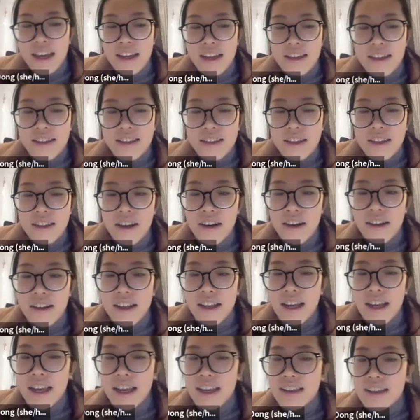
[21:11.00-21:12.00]
It's not
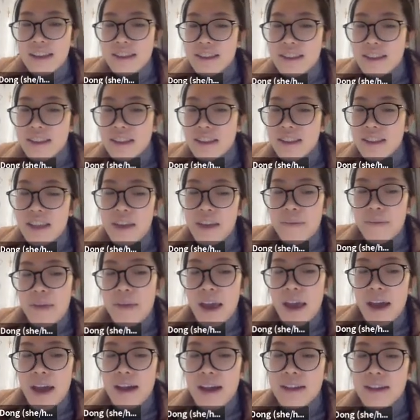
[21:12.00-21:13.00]
like the same
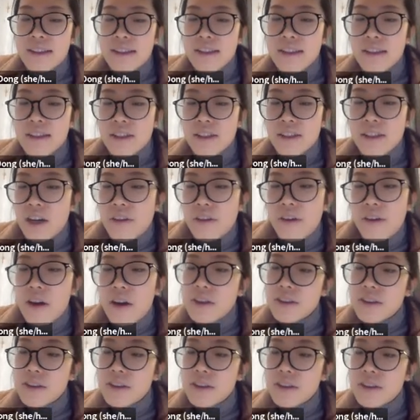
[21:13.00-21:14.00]
as
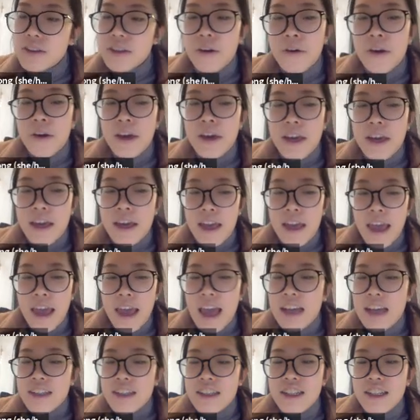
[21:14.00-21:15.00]
Java. So
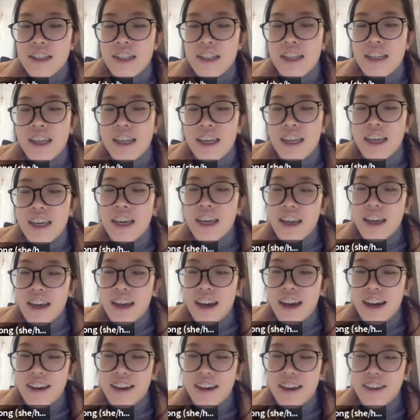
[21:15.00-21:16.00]
actually,
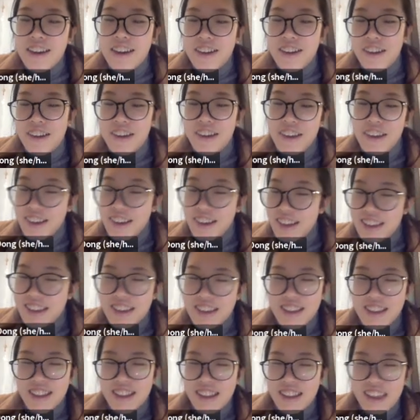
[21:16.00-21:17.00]

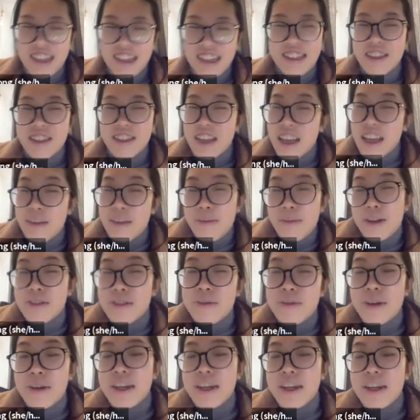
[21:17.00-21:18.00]
it's like
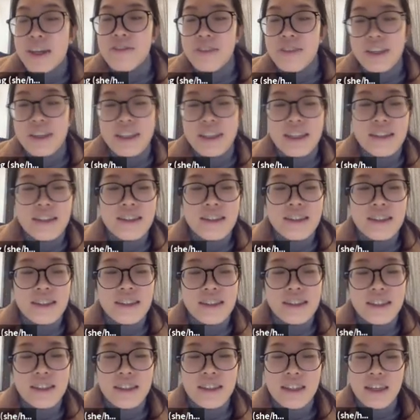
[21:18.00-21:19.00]
much more convenient.
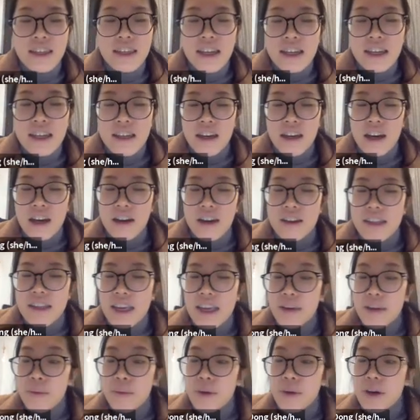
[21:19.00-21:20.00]

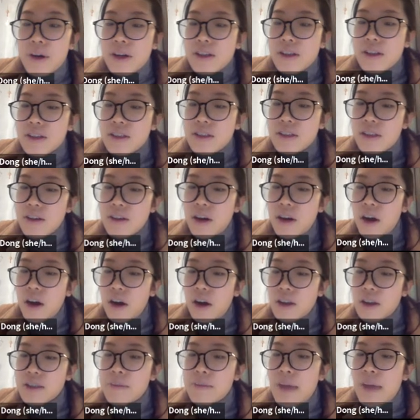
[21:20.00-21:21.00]
It will
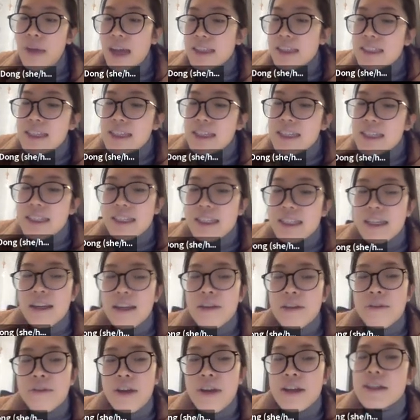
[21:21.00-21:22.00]

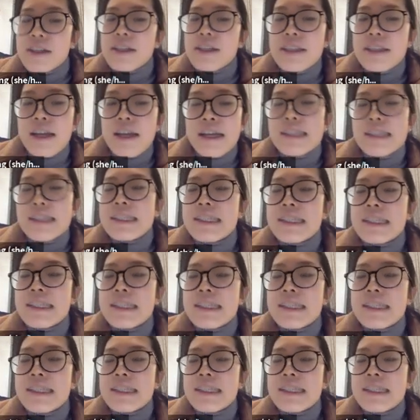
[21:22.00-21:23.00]
automatically recognize the
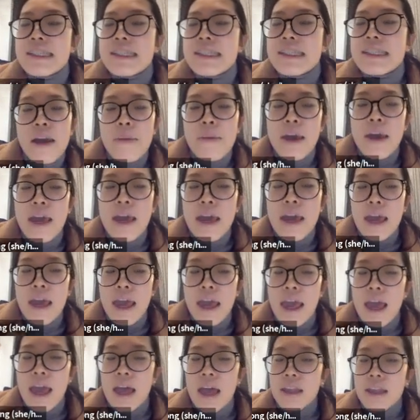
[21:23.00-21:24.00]
data type,
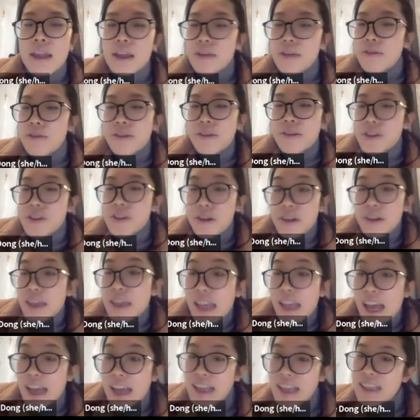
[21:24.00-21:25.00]
and if you don't
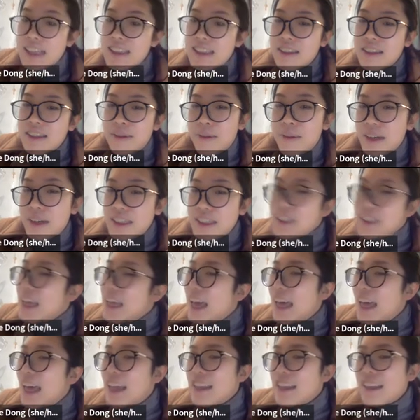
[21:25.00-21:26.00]
like the one
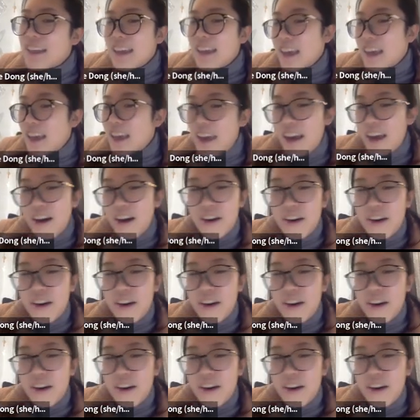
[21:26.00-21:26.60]
that it